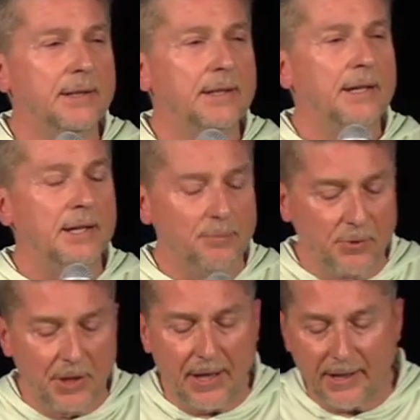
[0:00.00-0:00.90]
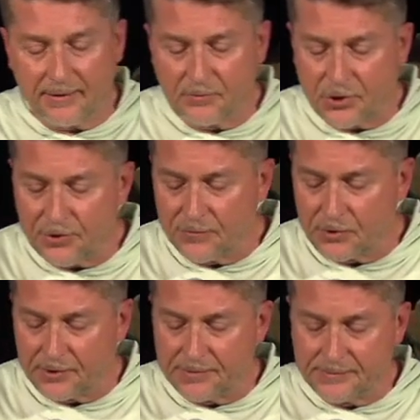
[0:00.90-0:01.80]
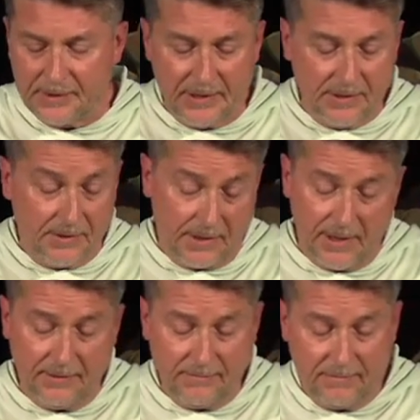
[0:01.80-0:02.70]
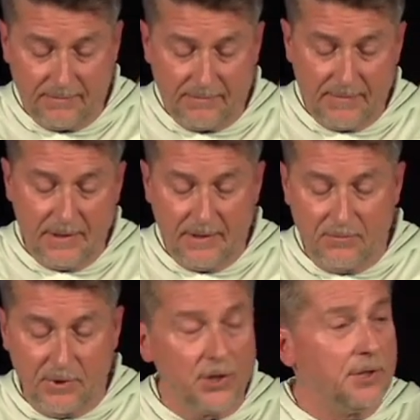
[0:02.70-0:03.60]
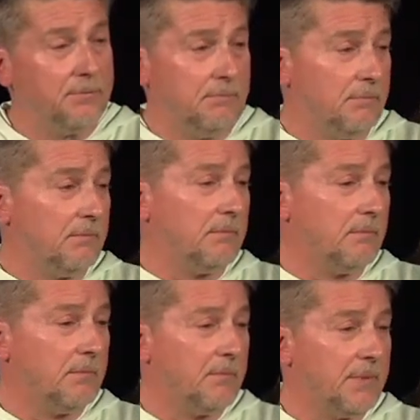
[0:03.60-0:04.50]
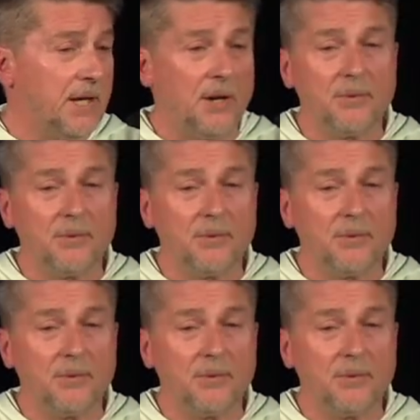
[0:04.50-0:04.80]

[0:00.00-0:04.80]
and apply what you've learned. Okay? We good? How we